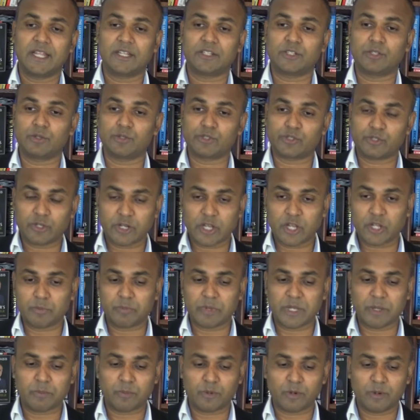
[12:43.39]
to sort out
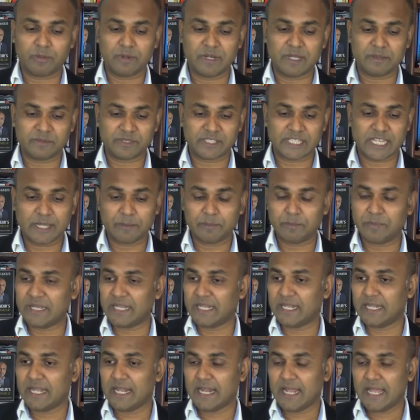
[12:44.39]
my problems, I
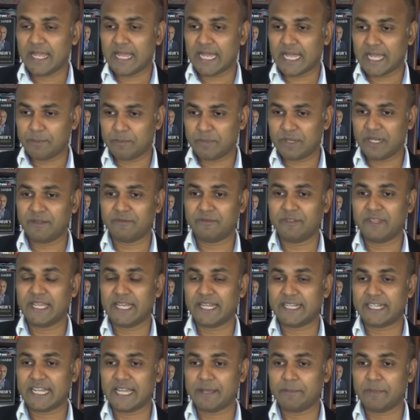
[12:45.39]
believe
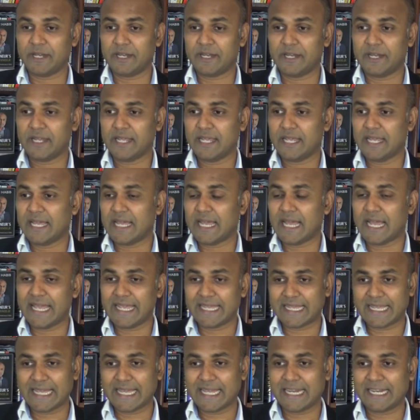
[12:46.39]
that I
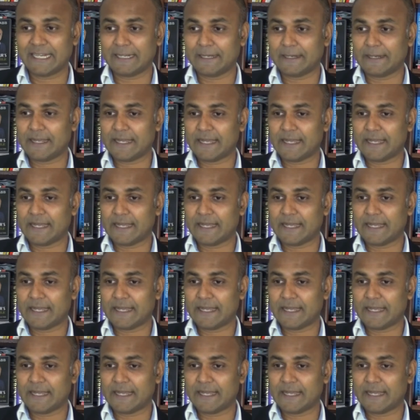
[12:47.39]
can